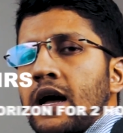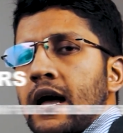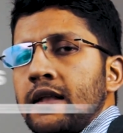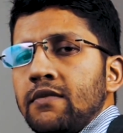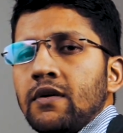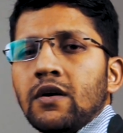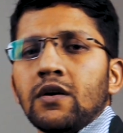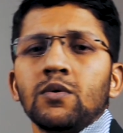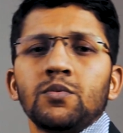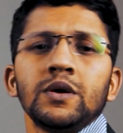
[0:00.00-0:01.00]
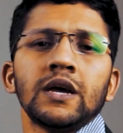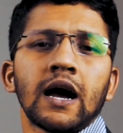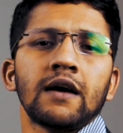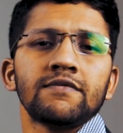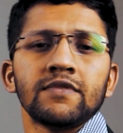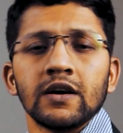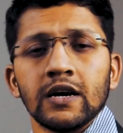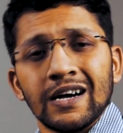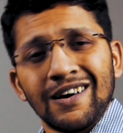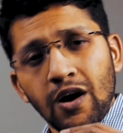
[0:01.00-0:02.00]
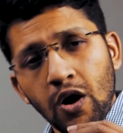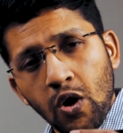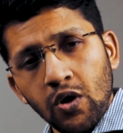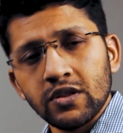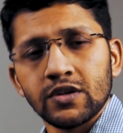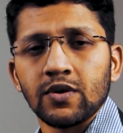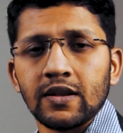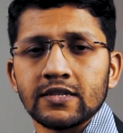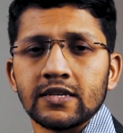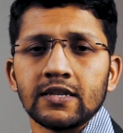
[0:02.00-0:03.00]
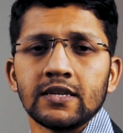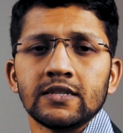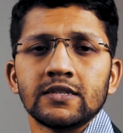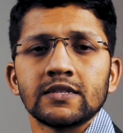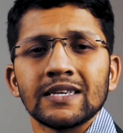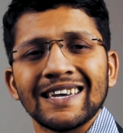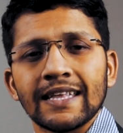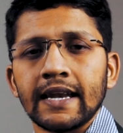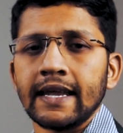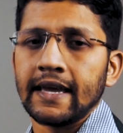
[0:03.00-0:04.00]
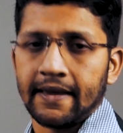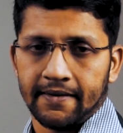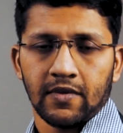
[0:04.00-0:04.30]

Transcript: and we have all the 12 ascendants in a day.